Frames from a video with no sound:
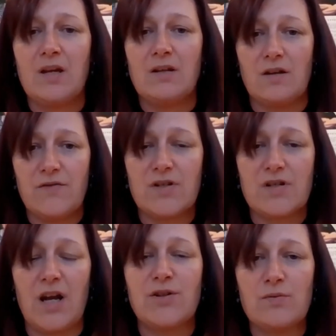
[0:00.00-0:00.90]
Now,
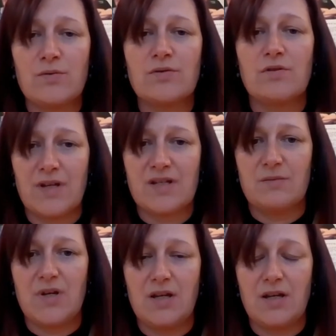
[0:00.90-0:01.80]
firstly, I don't
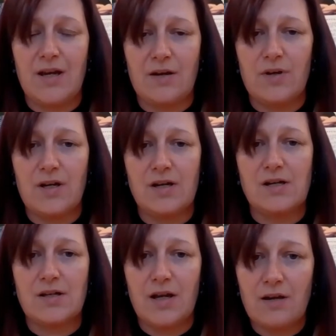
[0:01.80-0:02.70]
underestimate how
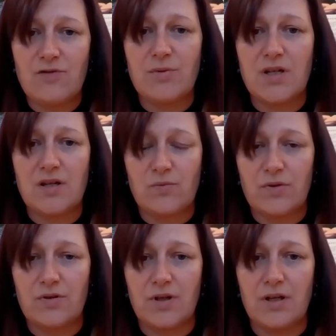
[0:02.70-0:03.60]
hard everybody is
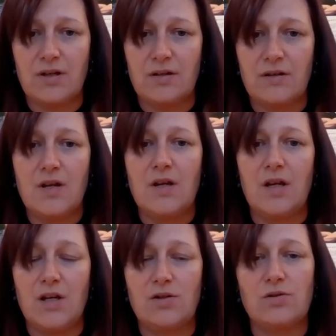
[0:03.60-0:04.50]
working
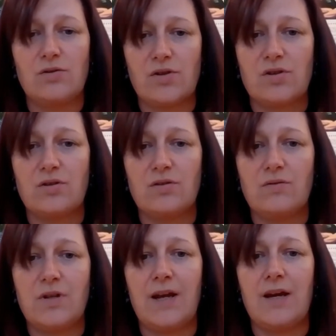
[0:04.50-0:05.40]
in order to
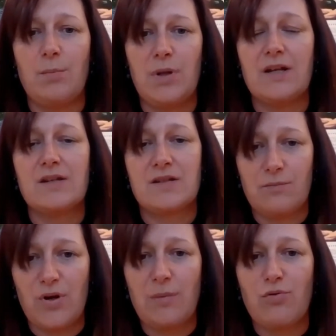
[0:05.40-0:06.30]
get our plans and
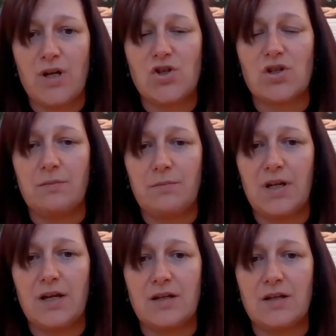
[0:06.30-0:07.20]
preparation in
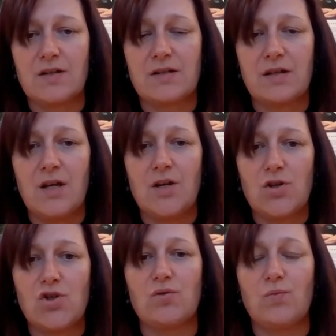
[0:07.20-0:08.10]
place
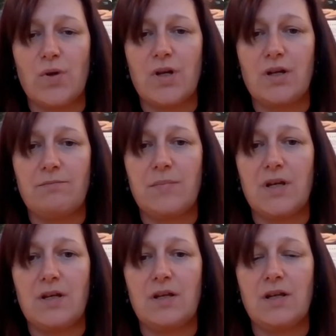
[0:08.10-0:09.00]
should we
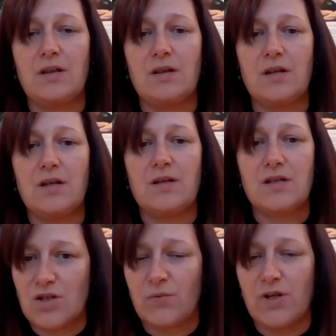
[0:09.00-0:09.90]
be in the
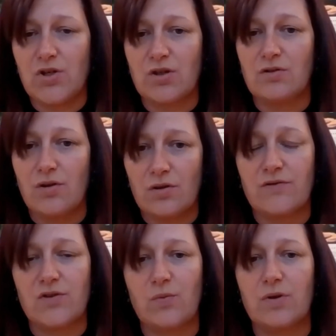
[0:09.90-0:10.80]
situation none of
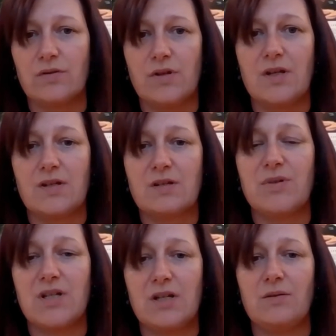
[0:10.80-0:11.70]
us want, is to be
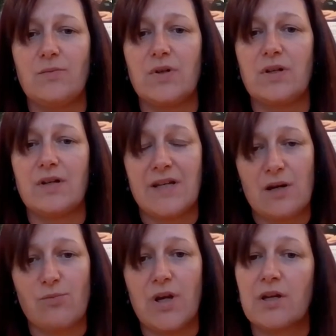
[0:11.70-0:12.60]
dealing with an
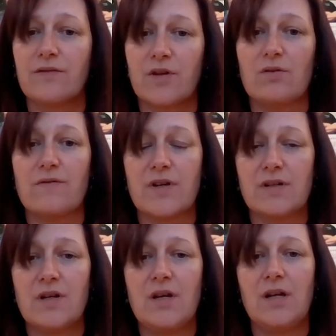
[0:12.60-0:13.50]
outbreak of COVID
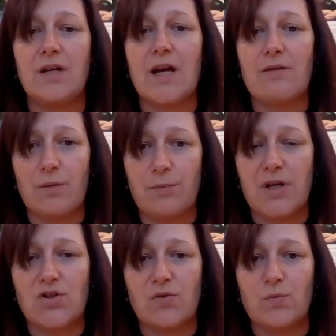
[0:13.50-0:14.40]
in our
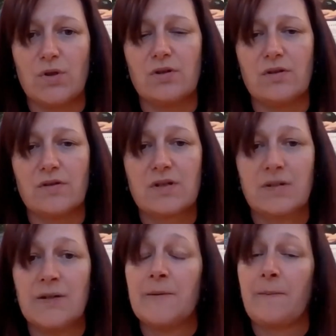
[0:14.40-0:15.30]
inpatient wards.
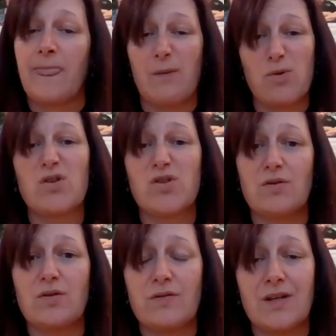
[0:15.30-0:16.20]
And we also
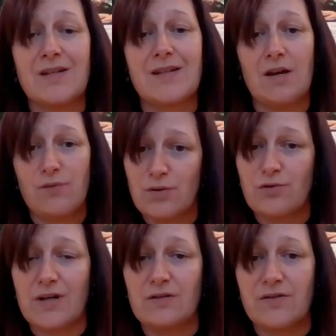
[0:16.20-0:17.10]
know that it's our older
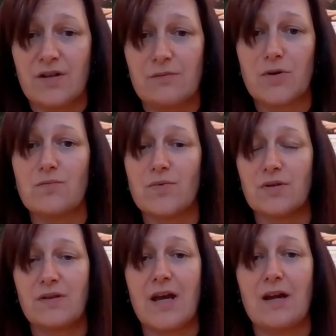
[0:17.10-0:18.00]
adults at the moment
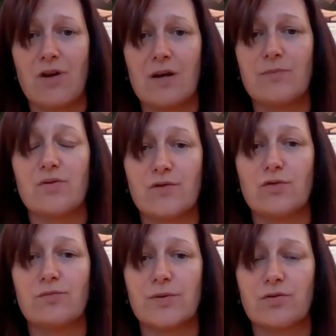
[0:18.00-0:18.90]
that are our most
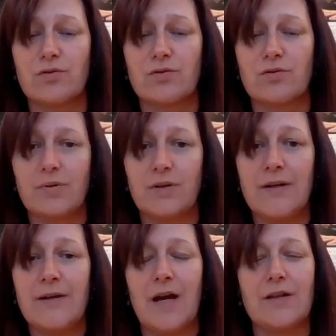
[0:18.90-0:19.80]
vulnerable group.
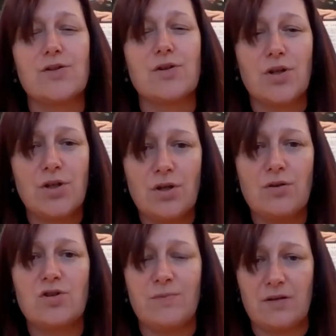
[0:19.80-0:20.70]
And they're doing a
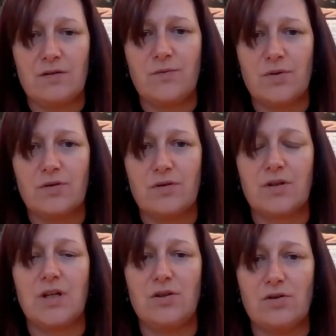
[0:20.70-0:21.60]
huge amount of work
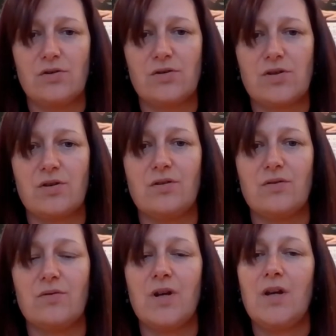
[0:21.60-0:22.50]
in order
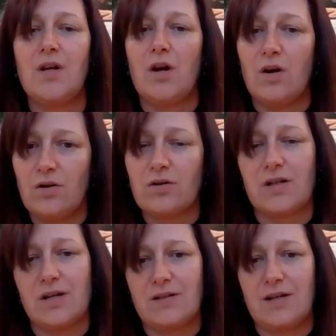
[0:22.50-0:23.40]
to
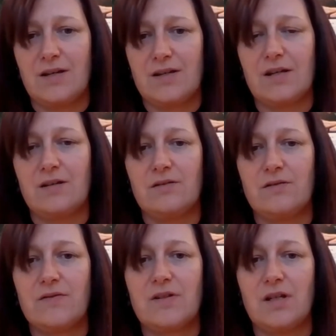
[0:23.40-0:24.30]
organise
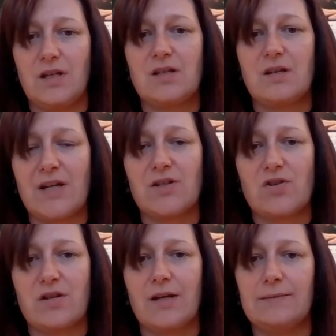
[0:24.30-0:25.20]
ourselves to manage
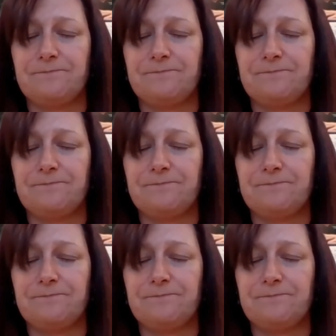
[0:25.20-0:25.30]
that.